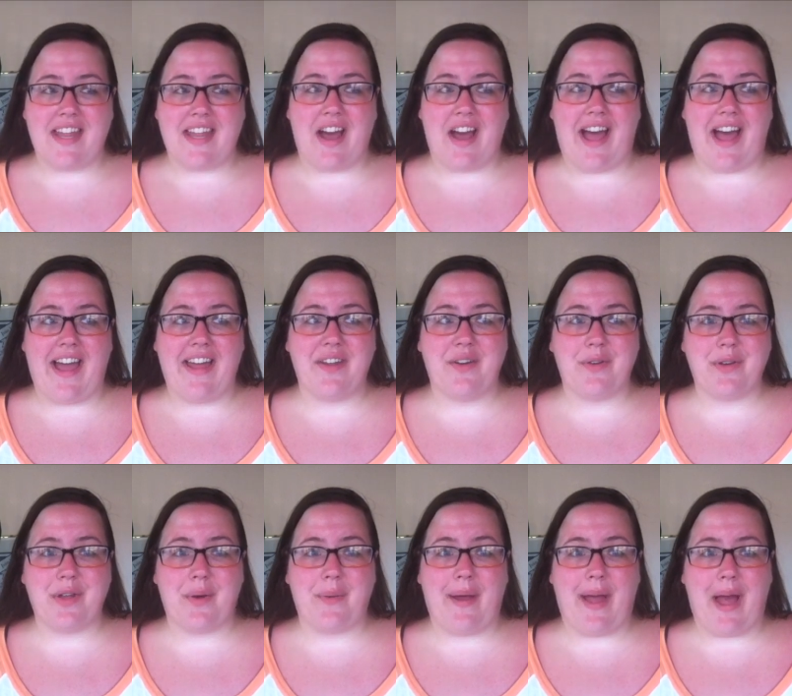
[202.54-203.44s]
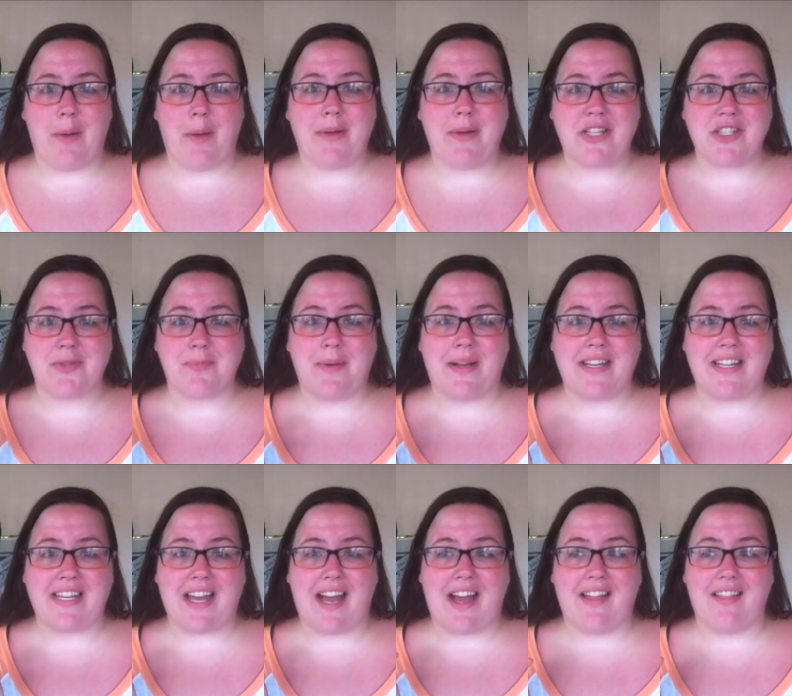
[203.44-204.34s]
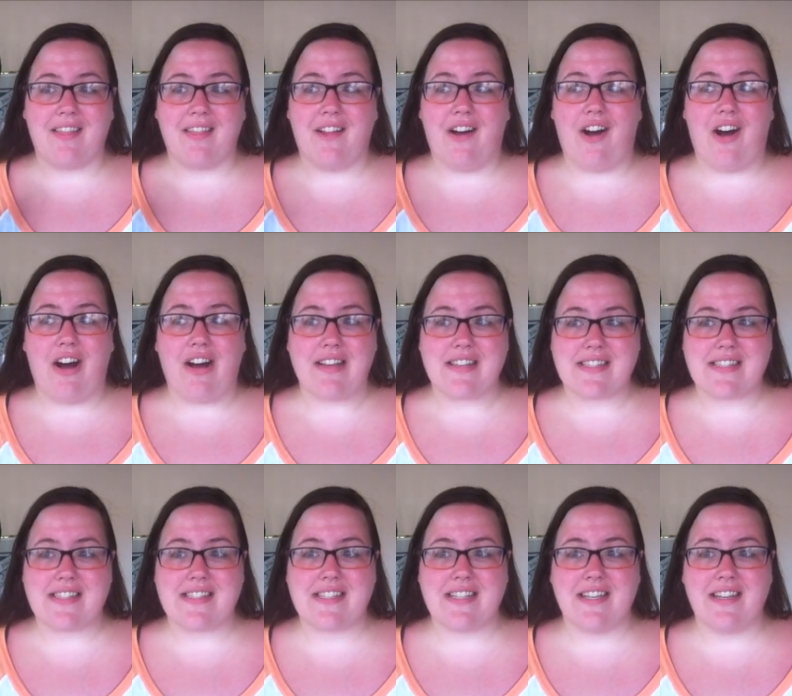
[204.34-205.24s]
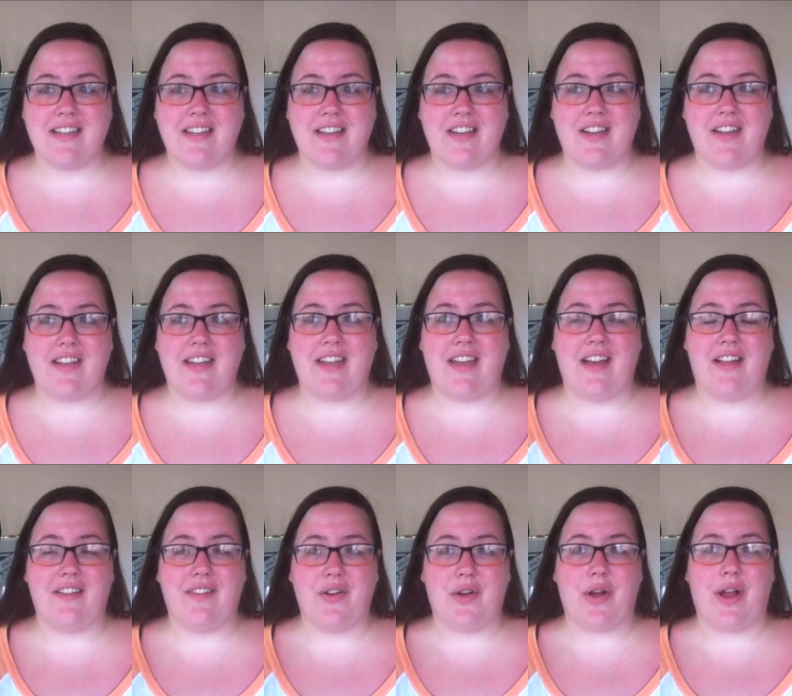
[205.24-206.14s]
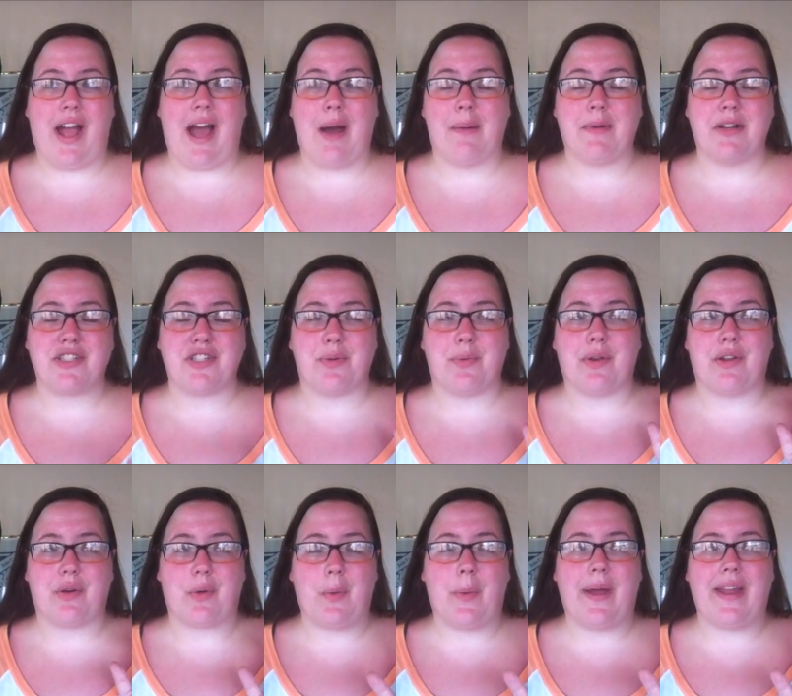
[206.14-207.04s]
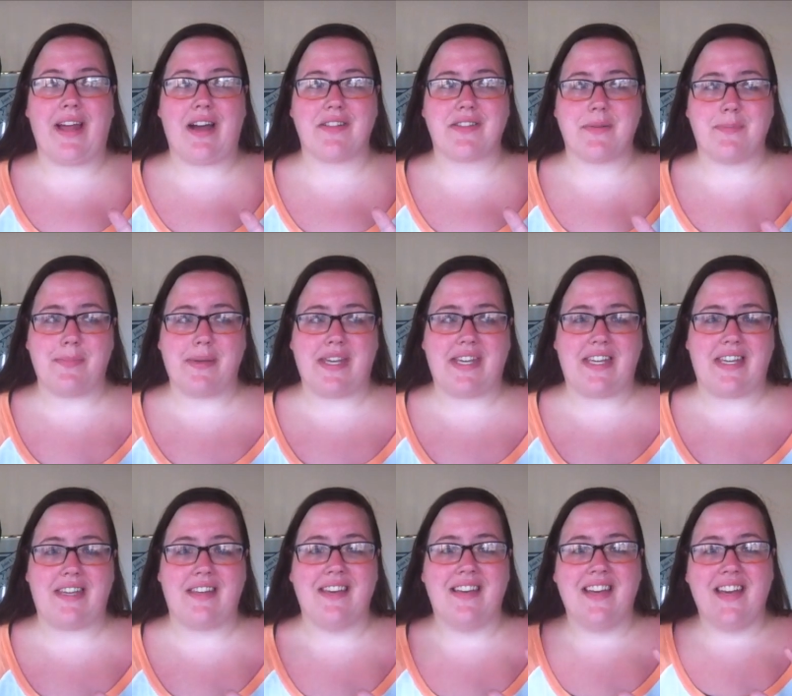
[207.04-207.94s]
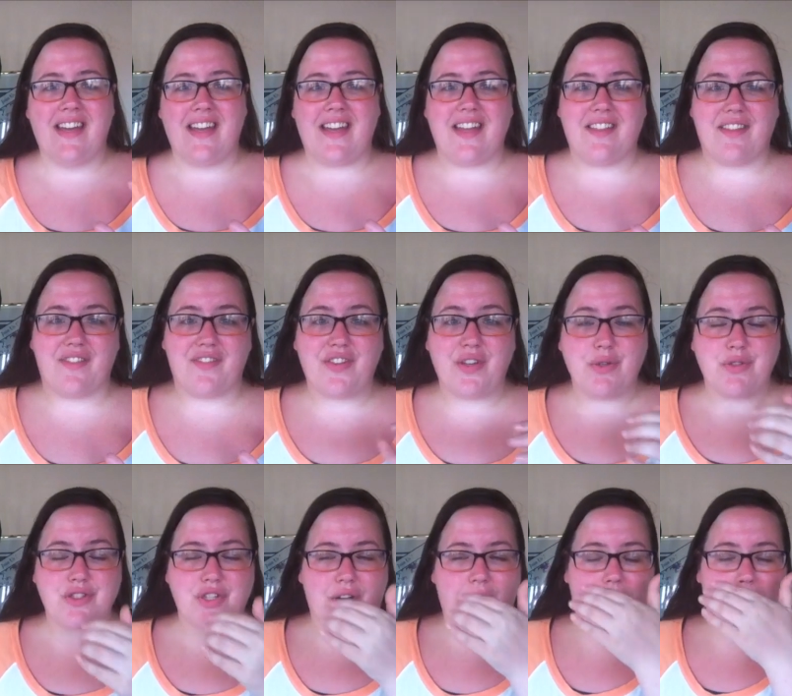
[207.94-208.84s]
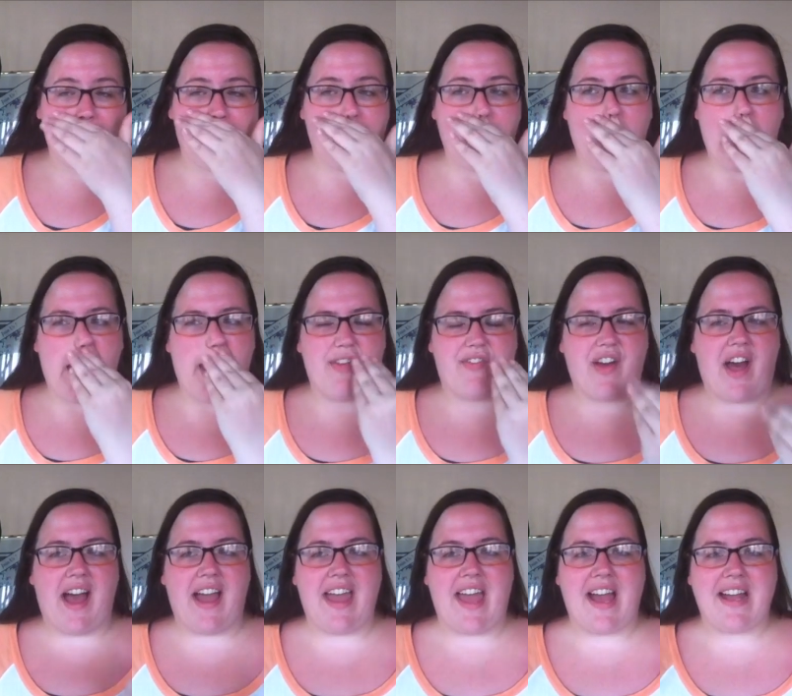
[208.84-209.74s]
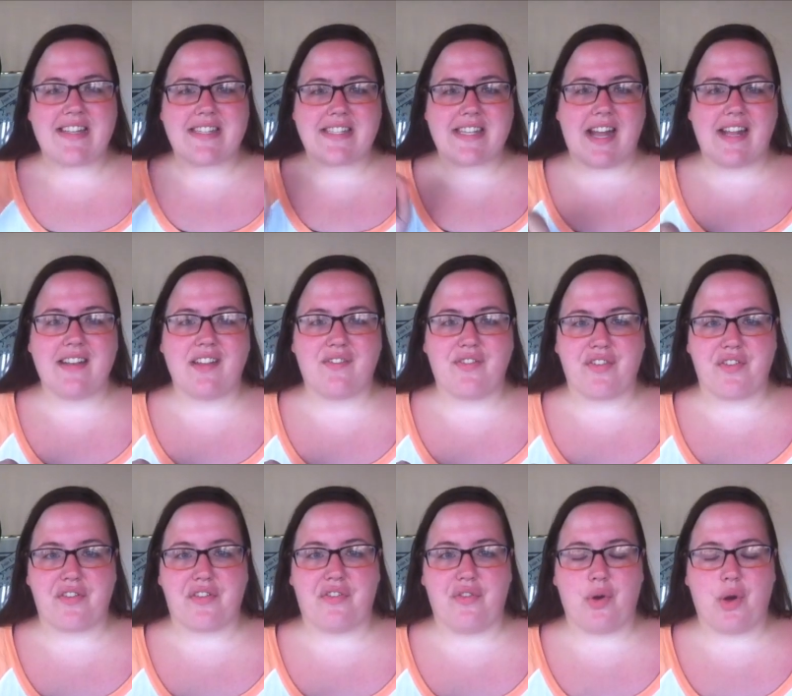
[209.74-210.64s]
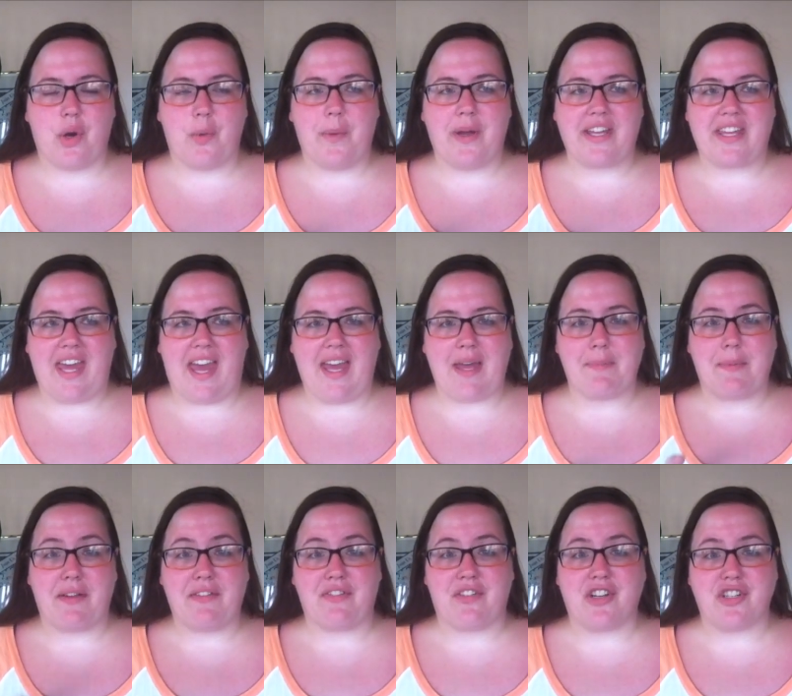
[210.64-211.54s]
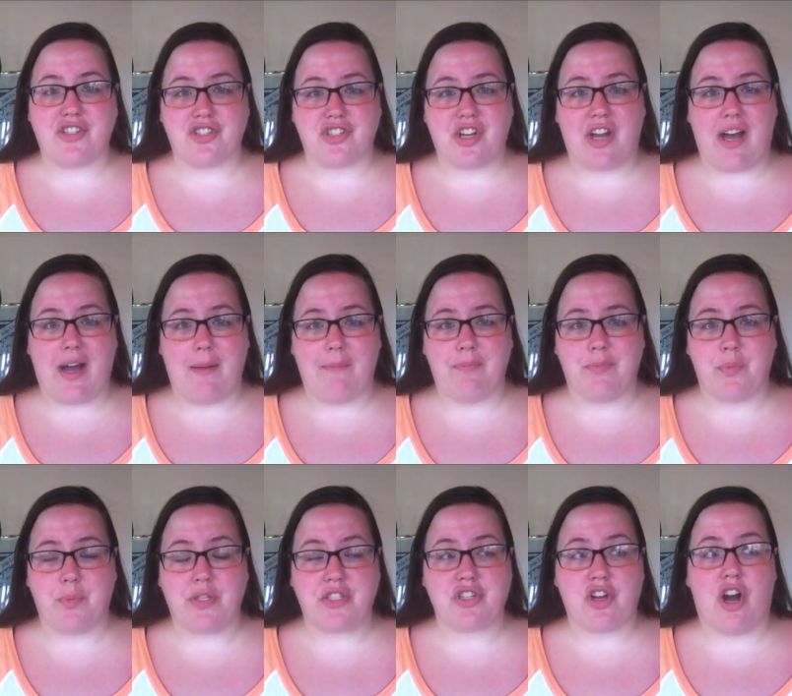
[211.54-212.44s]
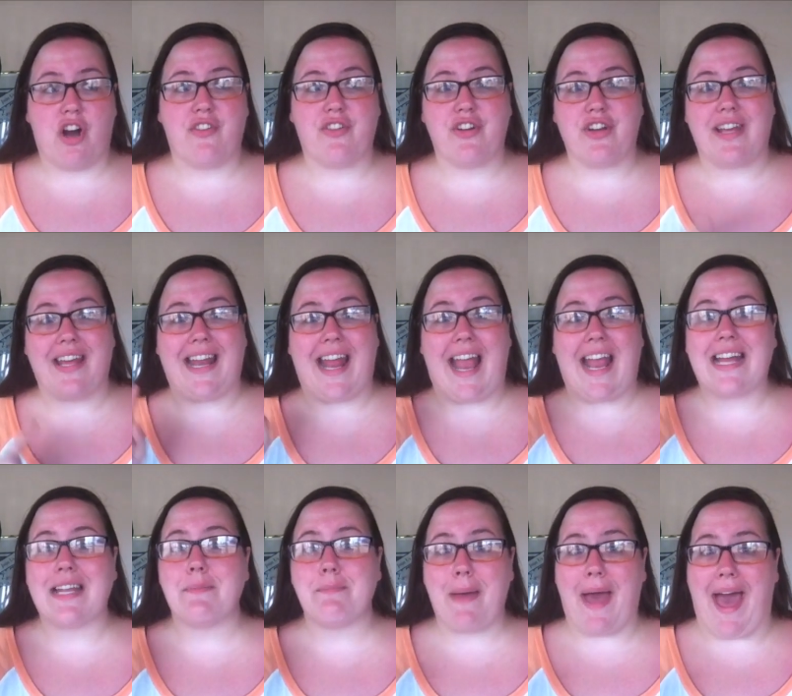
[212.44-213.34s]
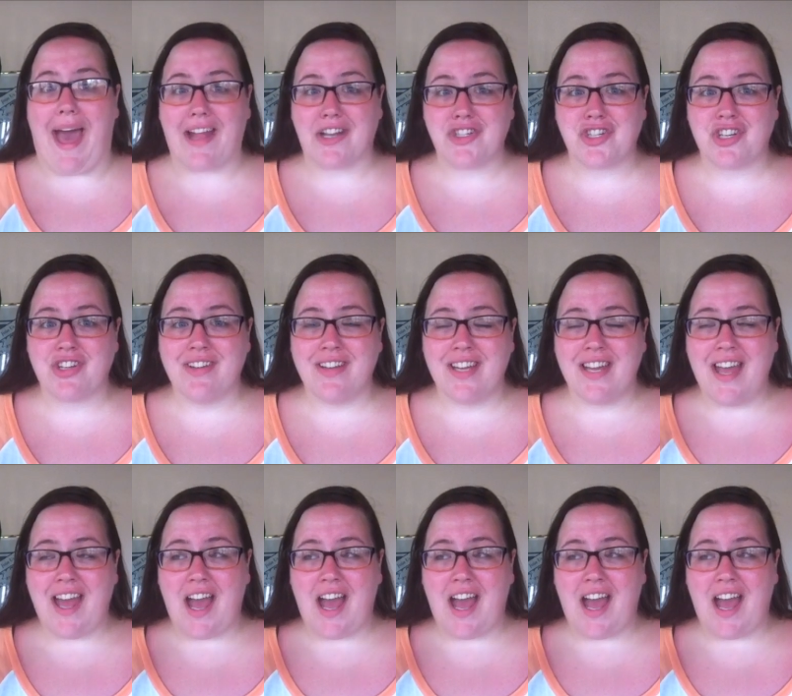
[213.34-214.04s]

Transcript: now, I don't know how much money I lost uh, or how much it would equate out to be in the future if I had signed up for the 401k at my first job, which offered it, and a match.